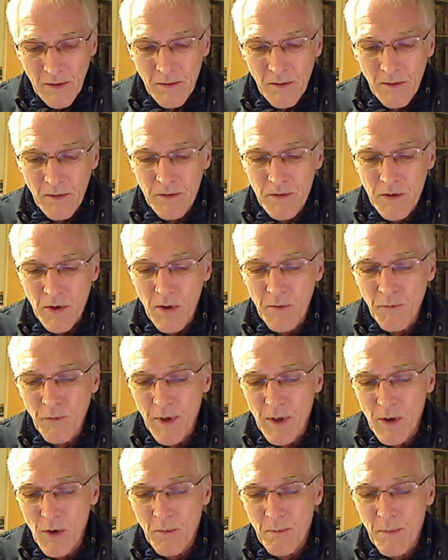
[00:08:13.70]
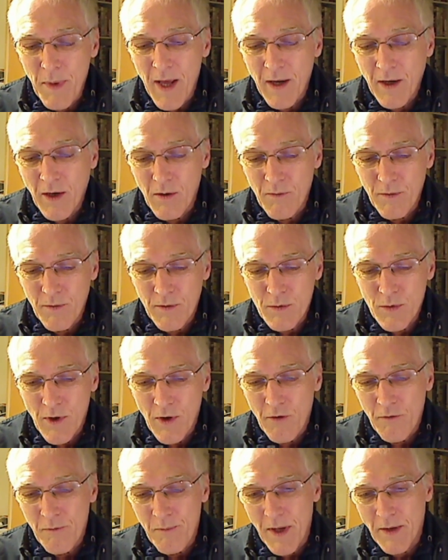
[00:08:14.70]
Mm-hmm. So, if we mm-hmm. look back over
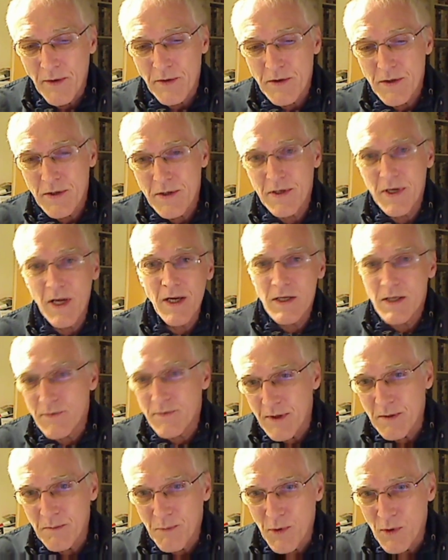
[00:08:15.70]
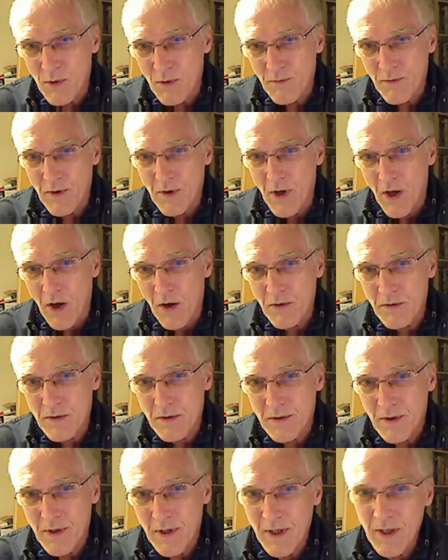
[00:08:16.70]
12 months, things have improved a lot.